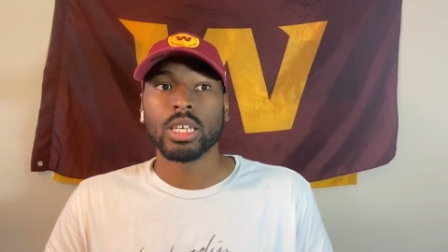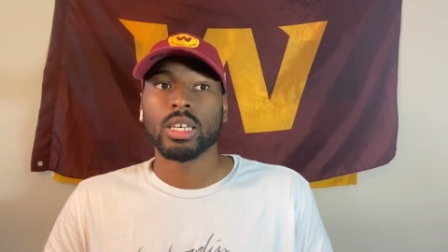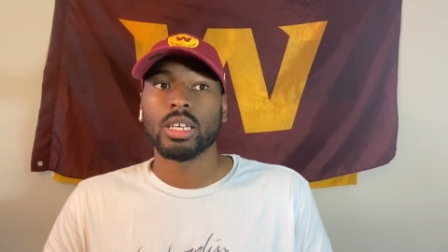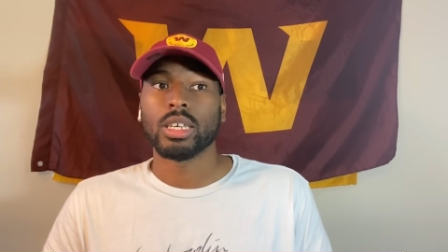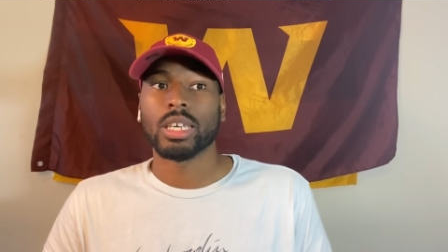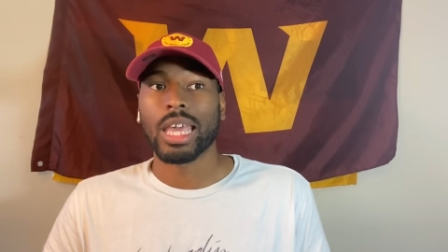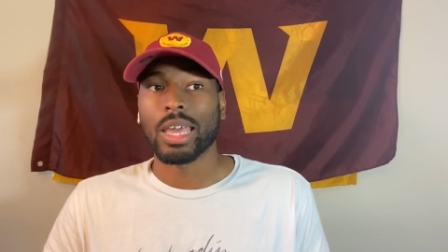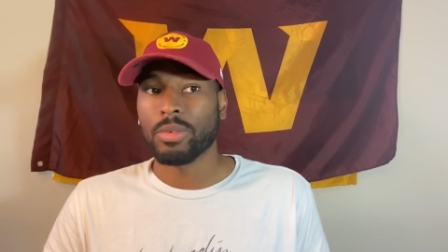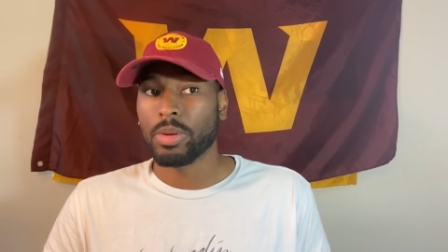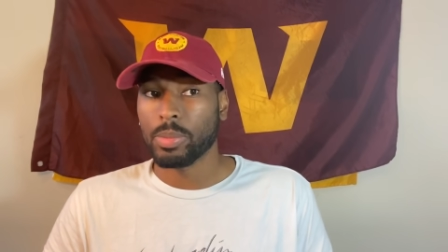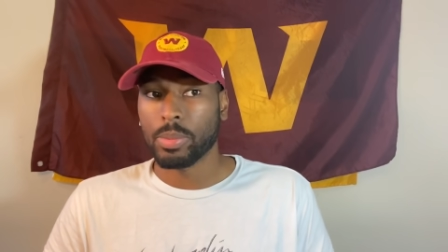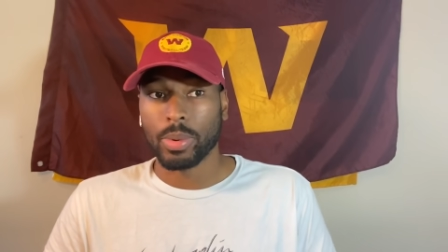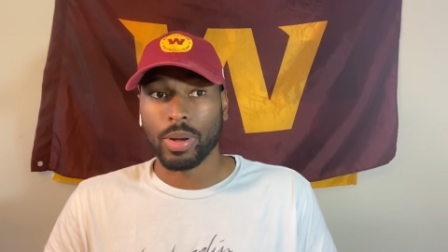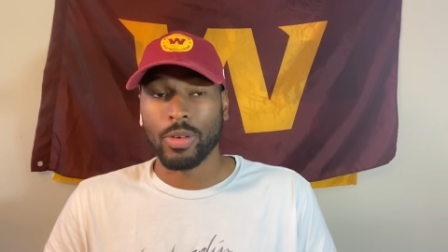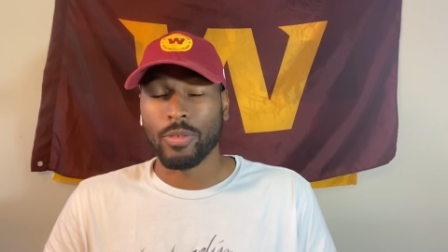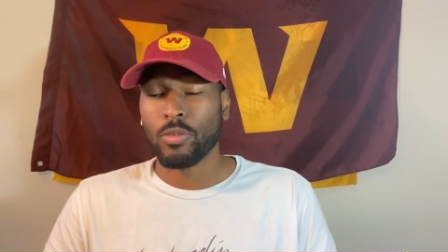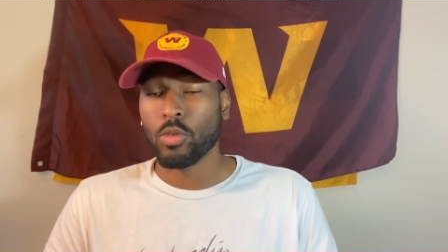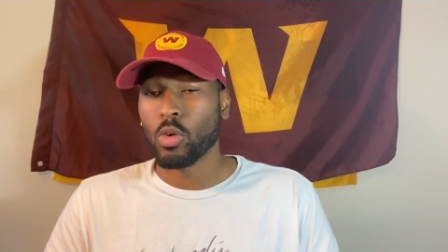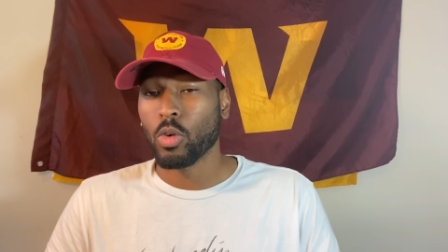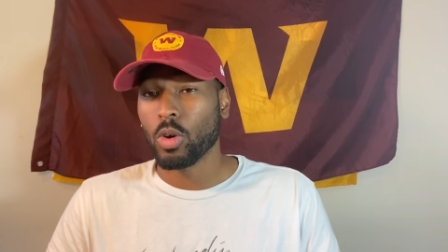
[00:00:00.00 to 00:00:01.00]
gave up
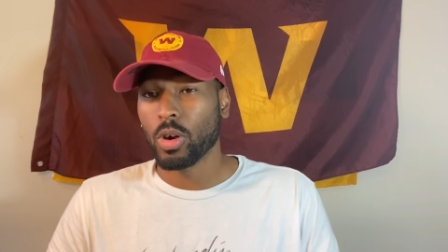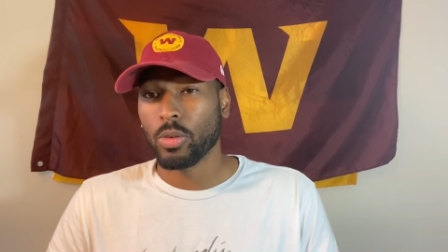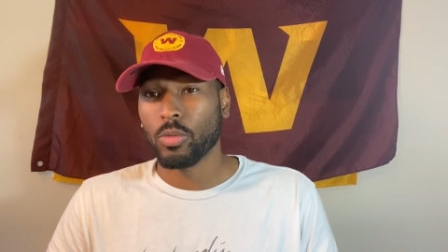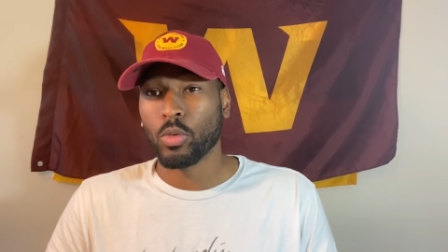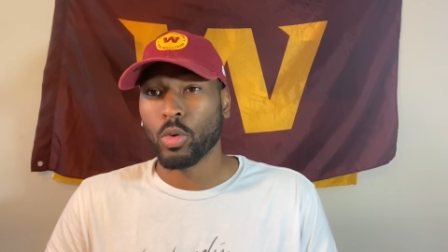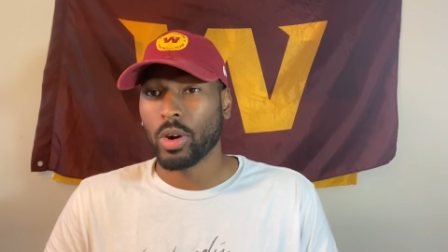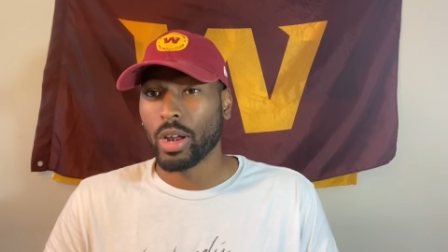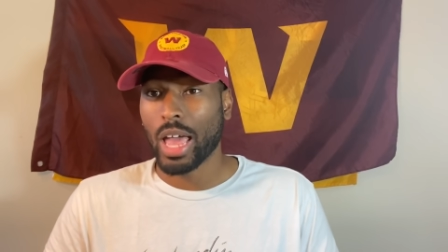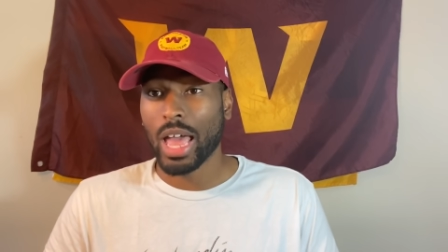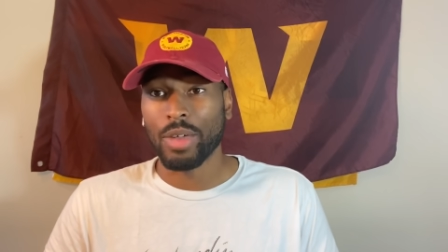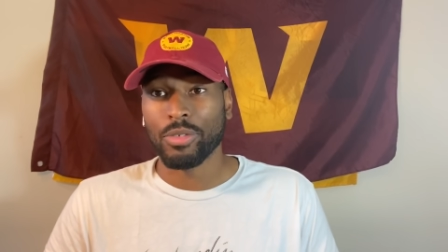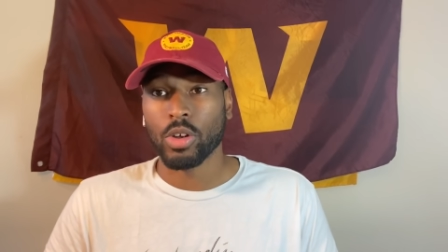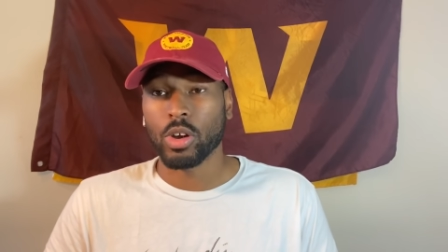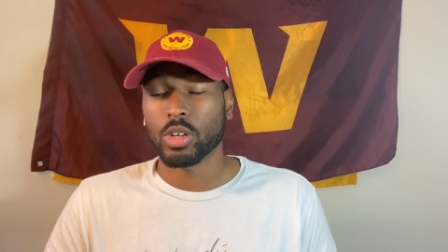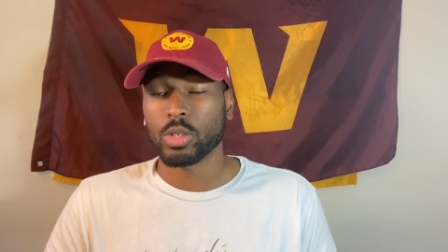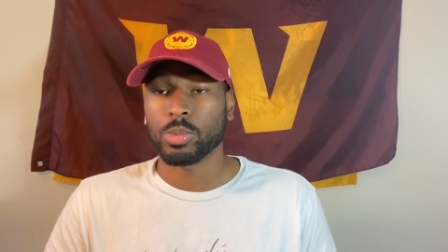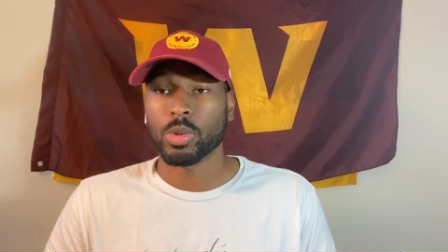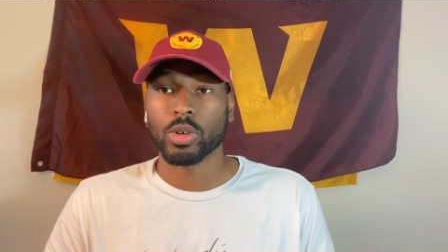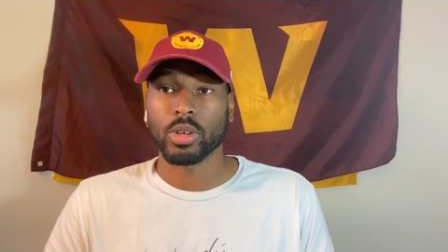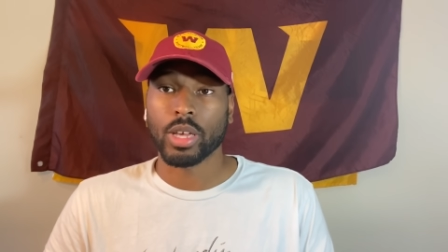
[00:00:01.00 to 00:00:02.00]
about four and a half yards
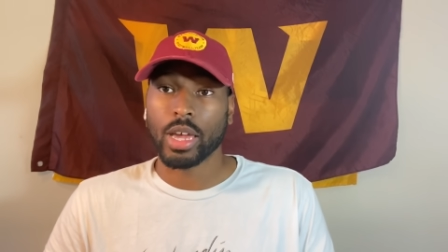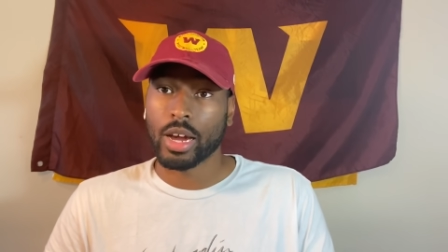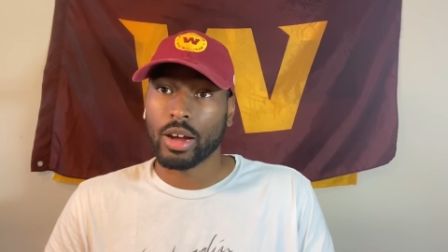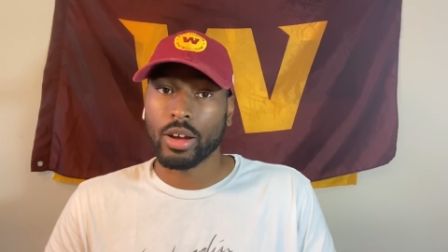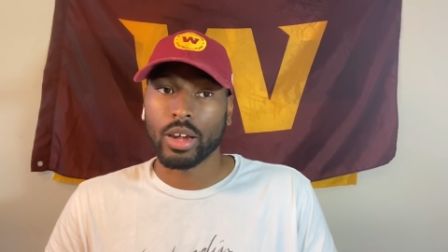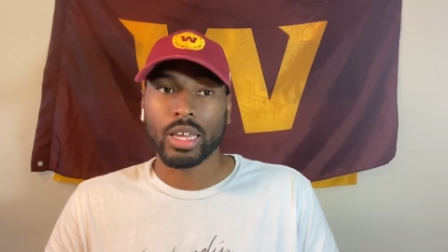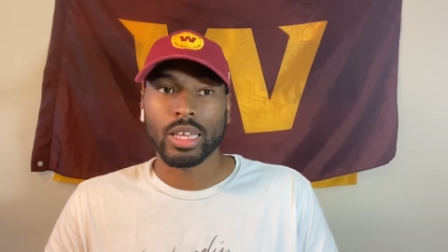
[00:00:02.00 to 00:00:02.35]
per carry.